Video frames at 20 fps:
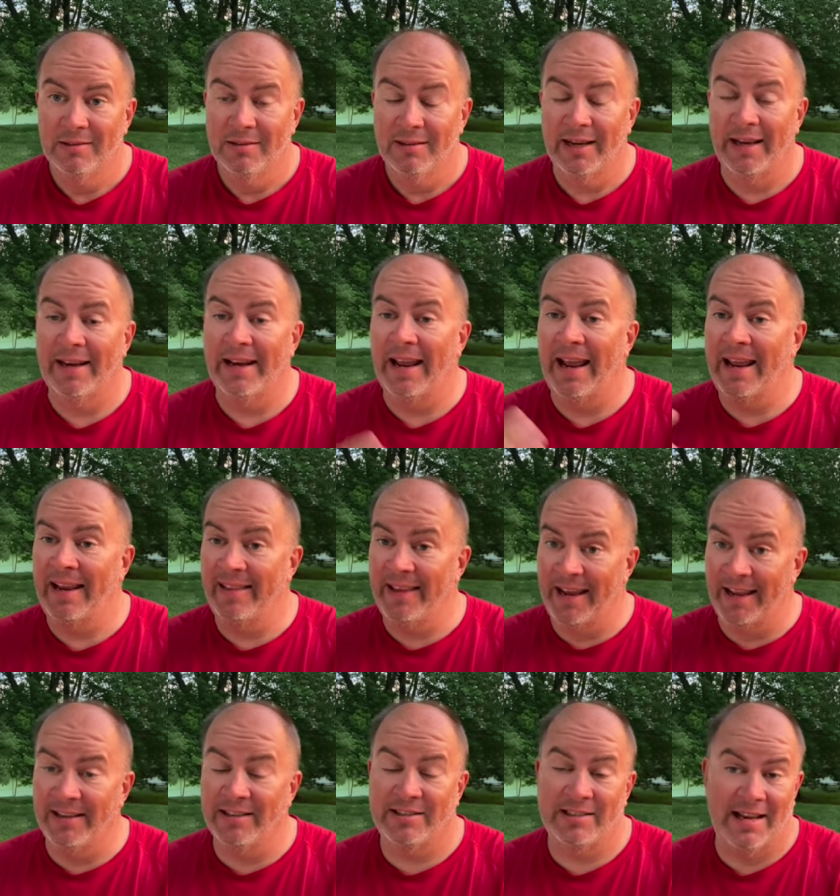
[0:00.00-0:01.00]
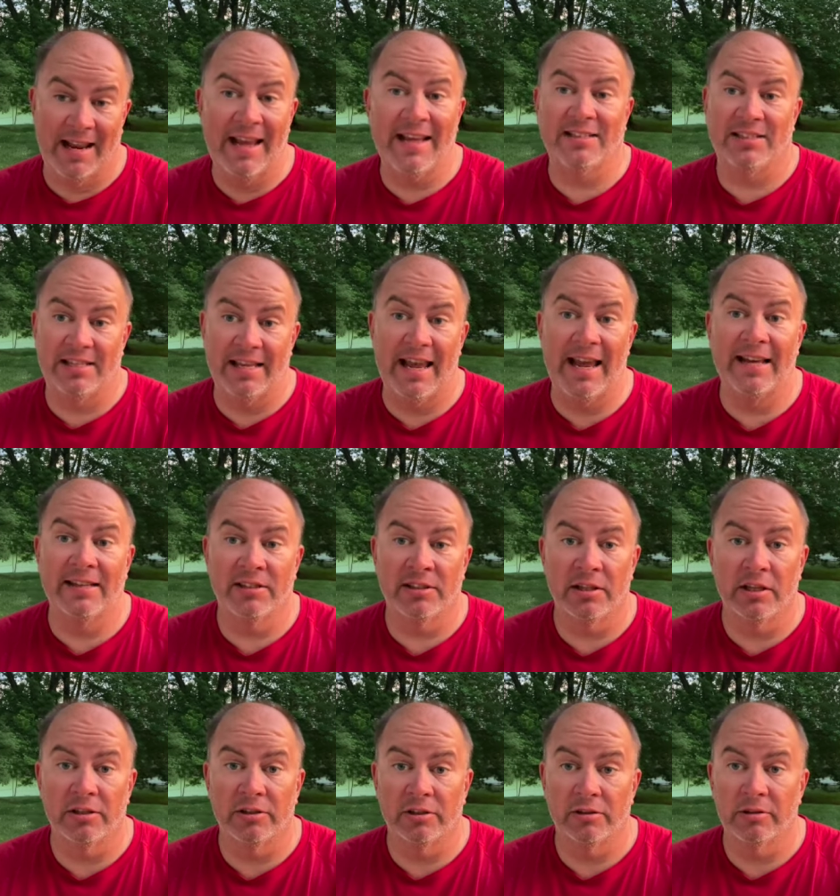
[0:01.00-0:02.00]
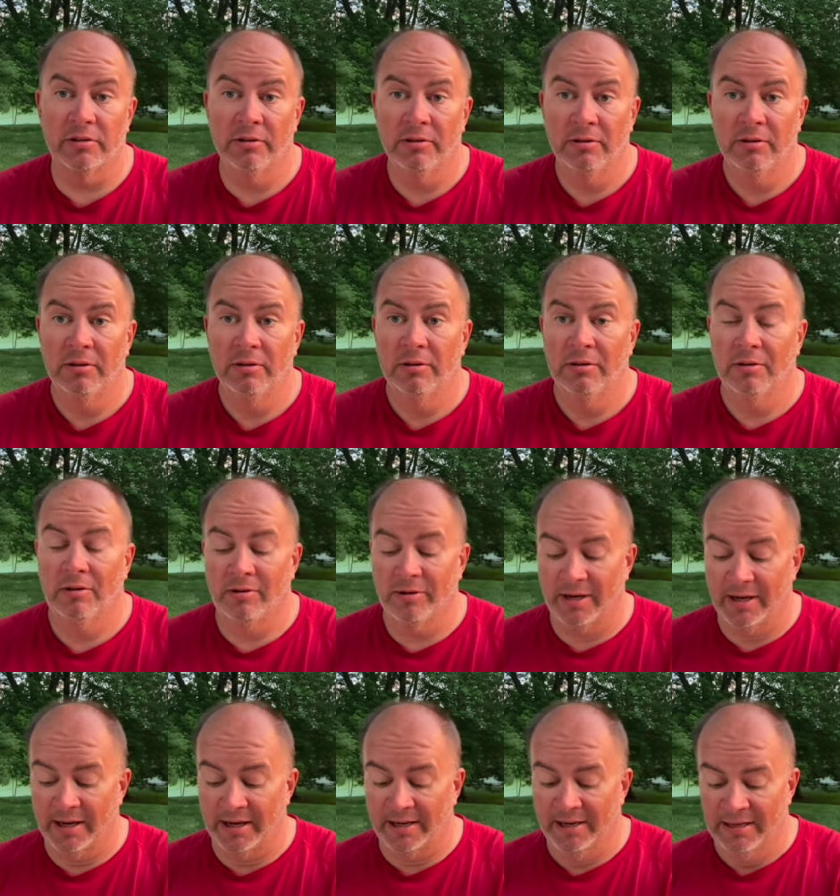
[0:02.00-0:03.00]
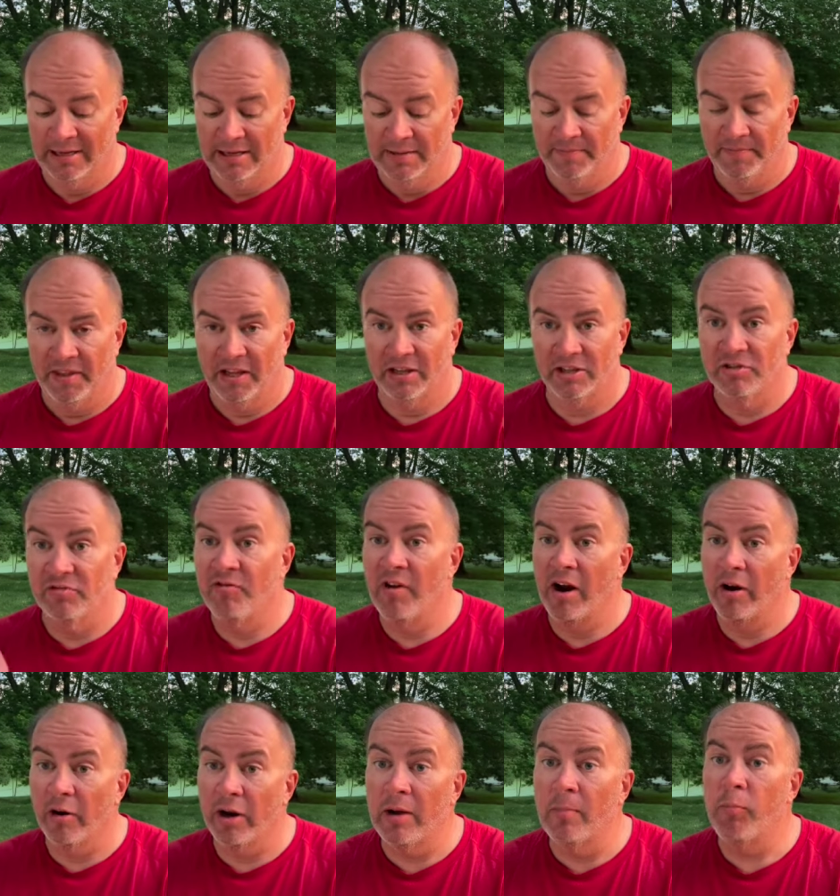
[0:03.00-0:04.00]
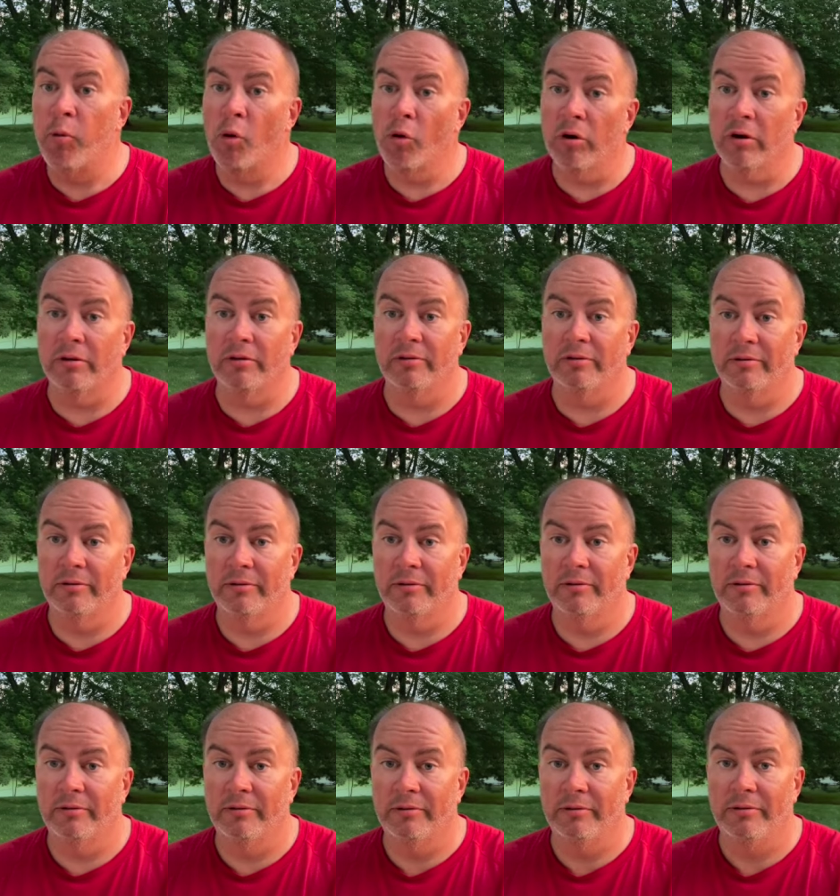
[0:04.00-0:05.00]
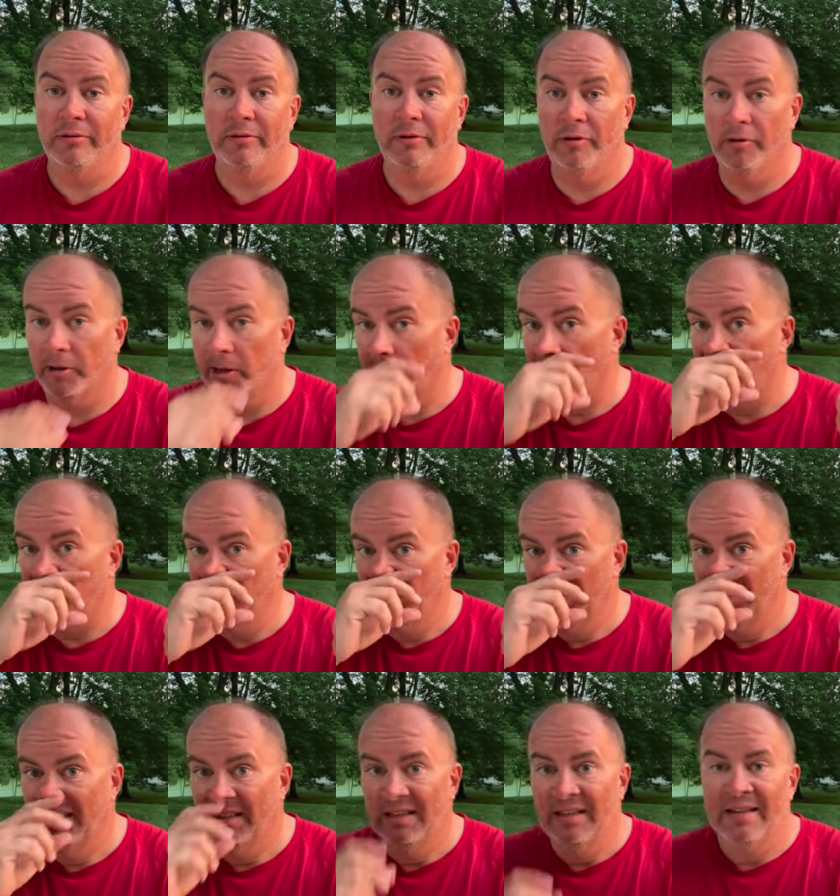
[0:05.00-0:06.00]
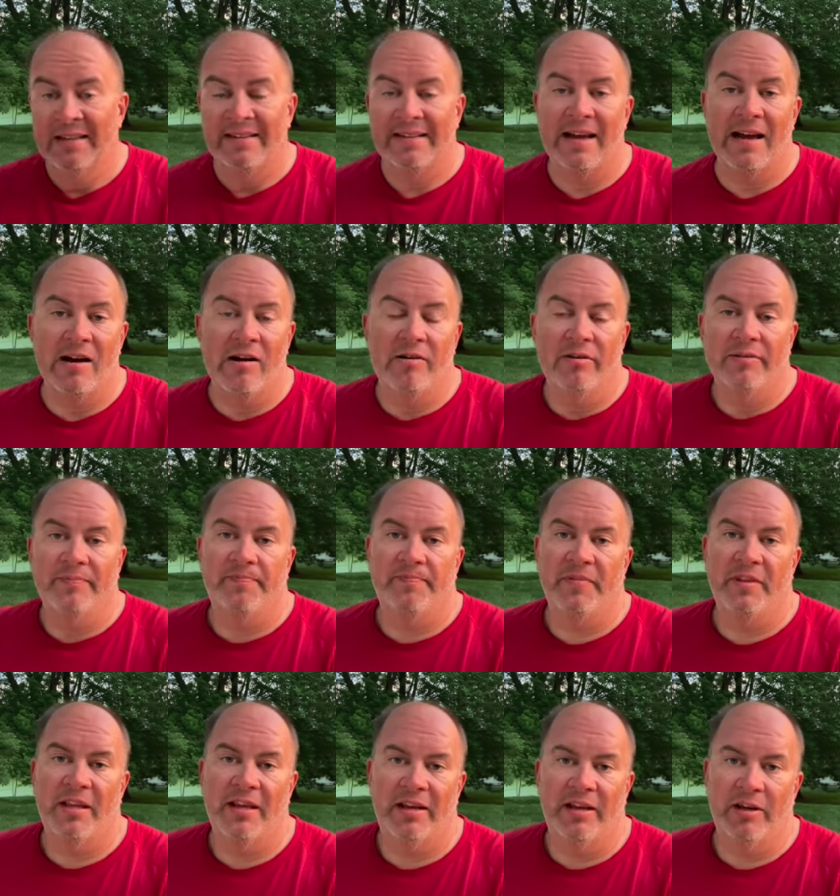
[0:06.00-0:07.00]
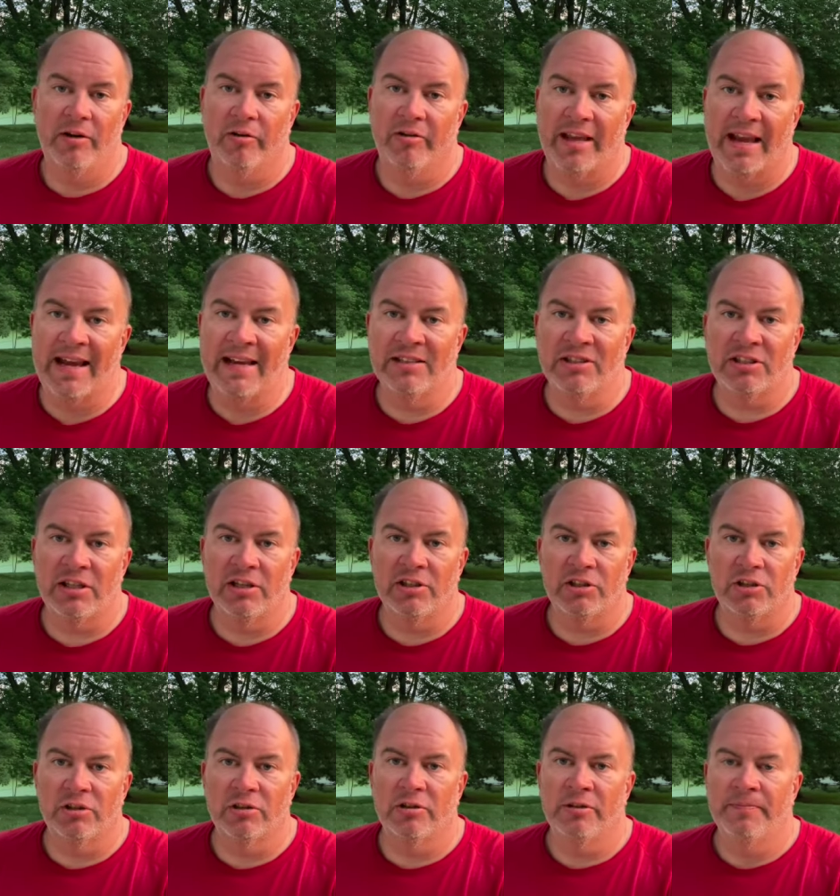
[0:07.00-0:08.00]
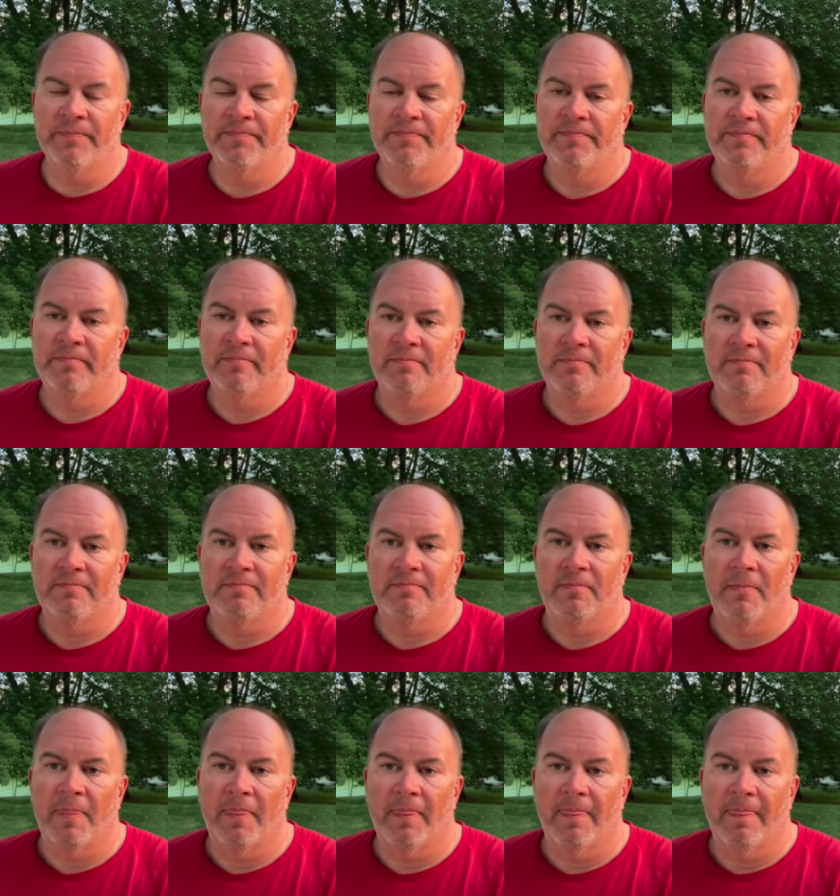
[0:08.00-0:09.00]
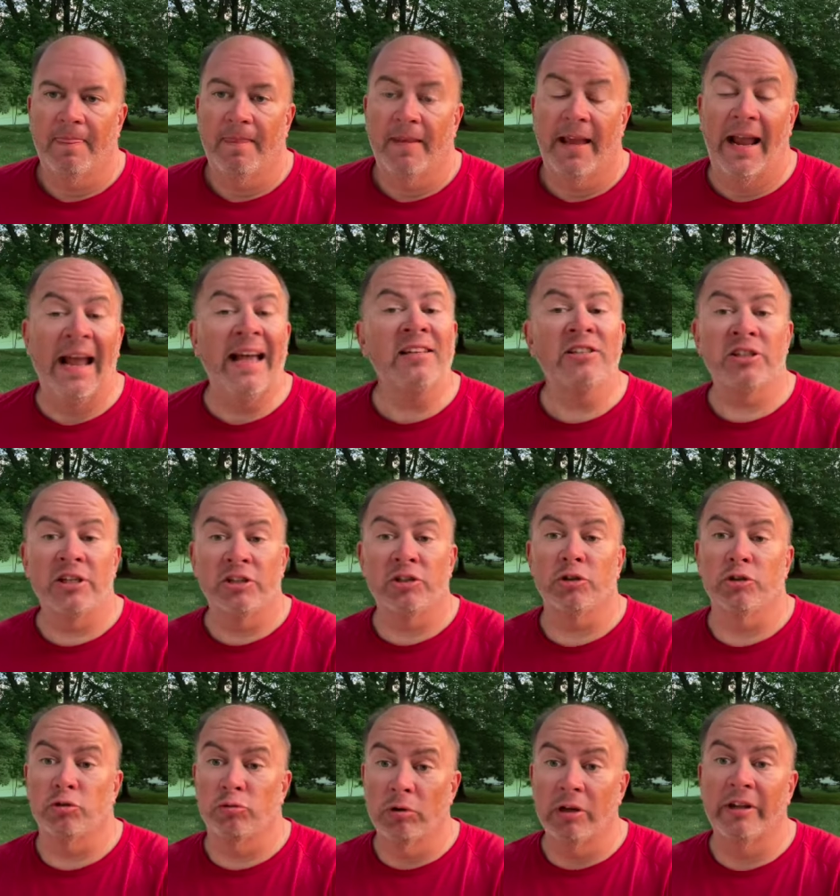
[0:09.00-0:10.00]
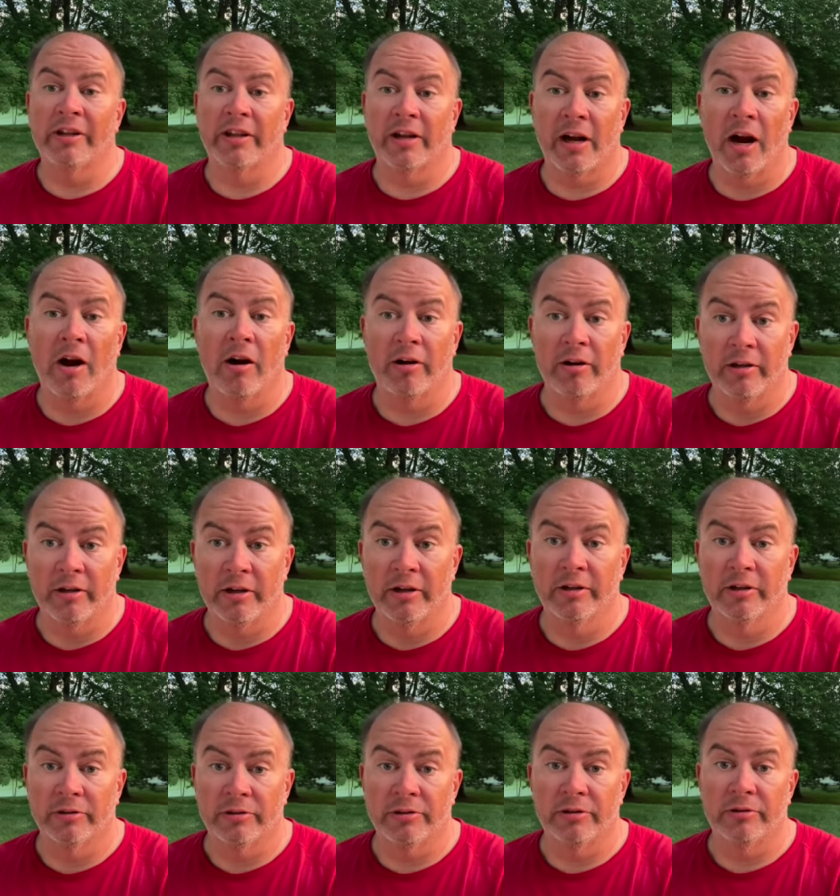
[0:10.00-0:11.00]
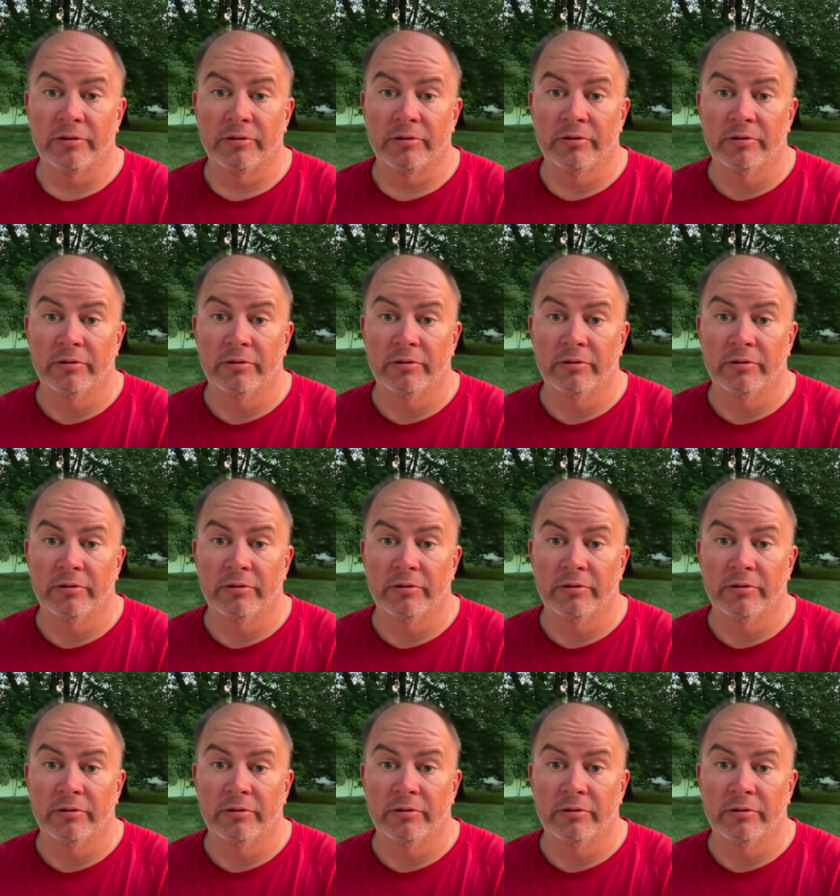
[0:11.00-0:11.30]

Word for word: and, and, and today it's the ancestor, okay, is very important, okay? Now, you know, the ancestor, the ancestor is really the card of the year, too.